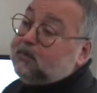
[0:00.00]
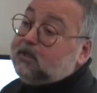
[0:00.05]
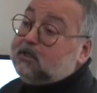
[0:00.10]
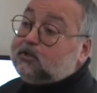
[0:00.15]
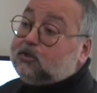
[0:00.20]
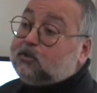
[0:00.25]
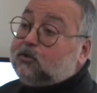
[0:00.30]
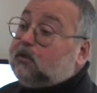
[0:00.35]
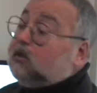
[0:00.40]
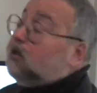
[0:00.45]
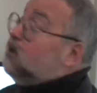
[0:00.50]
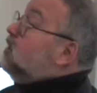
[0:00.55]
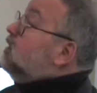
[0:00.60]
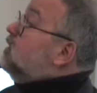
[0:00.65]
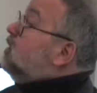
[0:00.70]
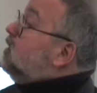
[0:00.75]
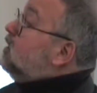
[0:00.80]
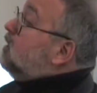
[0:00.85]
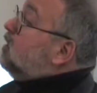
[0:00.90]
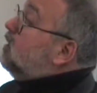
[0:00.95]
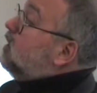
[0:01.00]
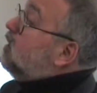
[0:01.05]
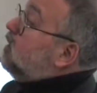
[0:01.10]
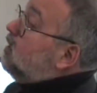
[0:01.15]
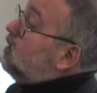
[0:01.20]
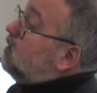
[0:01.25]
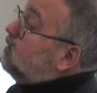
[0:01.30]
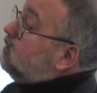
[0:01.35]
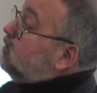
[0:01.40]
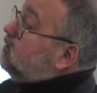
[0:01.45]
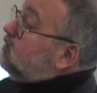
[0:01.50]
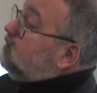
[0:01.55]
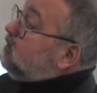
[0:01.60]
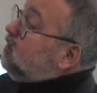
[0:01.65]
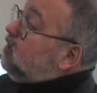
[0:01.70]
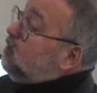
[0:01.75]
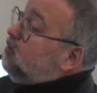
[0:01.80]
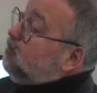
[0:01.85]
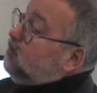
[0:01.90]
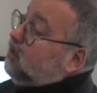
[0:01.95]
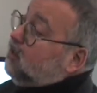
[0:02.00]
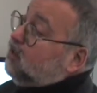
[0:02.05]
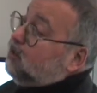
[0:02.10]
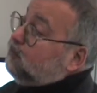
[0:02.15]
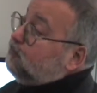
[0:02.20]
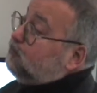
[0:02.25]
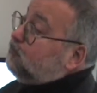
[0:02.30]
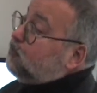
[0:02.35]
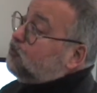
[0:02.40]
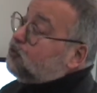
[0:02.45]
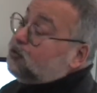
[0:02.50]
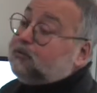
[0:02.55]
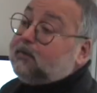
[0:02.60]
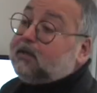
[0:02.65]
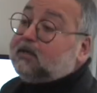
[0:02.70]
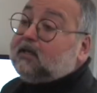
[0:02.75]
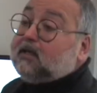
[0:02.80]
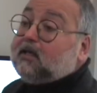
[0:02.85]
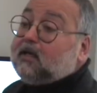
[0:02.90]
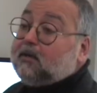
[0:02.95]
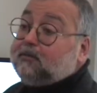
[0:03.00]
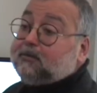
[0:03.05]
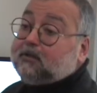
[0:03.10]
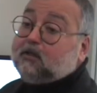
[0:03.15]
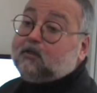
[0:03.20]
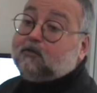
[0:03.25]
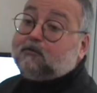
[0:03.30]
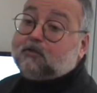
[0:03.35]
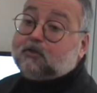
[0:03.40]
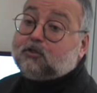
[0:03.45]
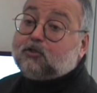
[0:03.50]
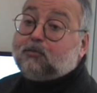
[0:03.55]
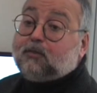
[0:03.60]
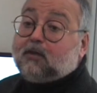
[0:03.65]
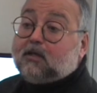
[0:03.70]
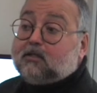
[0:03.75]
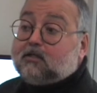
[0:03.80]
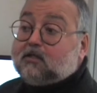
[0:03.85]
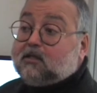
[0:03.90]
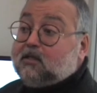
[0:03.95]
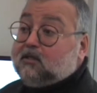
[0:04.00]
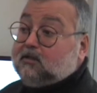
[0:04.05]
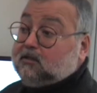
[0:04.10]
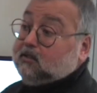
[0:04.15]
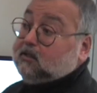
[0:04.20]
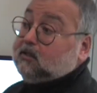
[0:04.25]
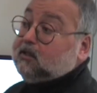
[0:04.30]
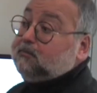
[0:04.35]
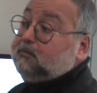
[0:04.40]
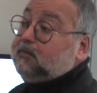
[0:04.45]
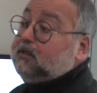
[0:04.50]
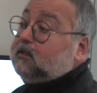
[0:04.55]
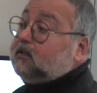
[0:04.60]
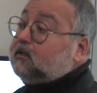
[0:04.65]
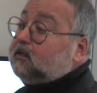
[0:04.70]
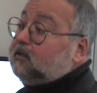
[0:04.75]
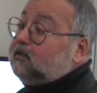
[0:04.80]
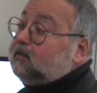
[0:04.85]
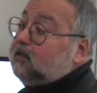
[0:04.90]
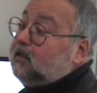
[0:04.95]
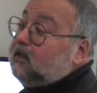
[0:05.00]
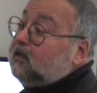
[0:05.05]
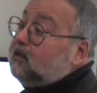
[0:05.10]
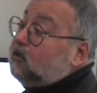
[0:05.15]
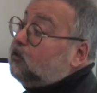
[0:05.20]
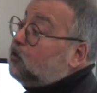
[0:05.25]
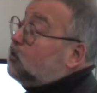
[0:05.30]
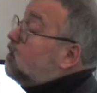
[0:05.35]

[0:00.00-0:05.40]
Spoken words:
measure are determined and enforced by the captain of the supply chain. That can be the retailer or